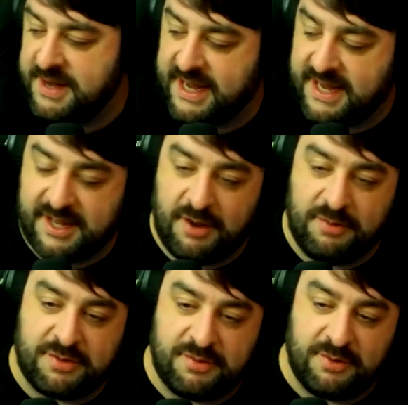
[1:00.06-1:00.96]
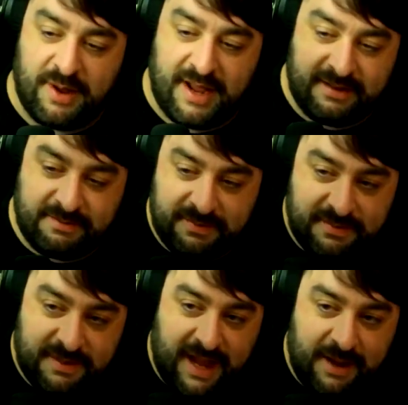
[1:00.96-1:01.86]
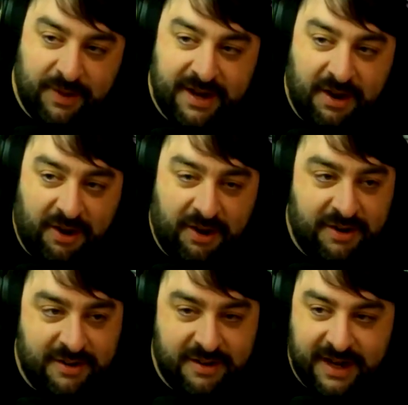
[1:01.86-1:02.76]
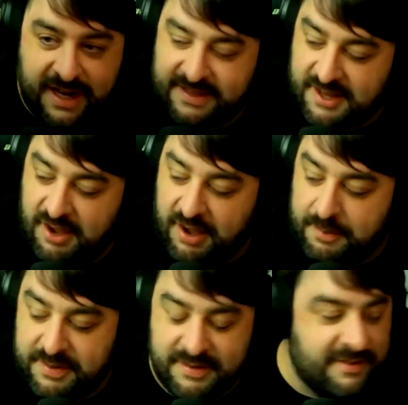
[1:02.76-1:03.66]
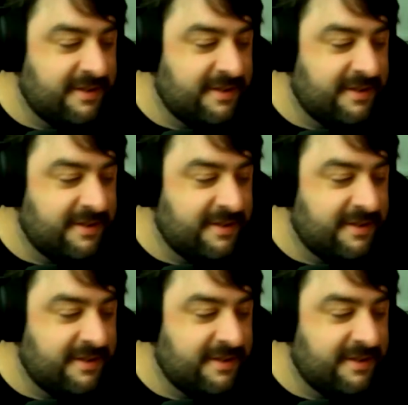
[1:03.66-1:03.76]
I mean, I can go through. I went hard. I got the cup.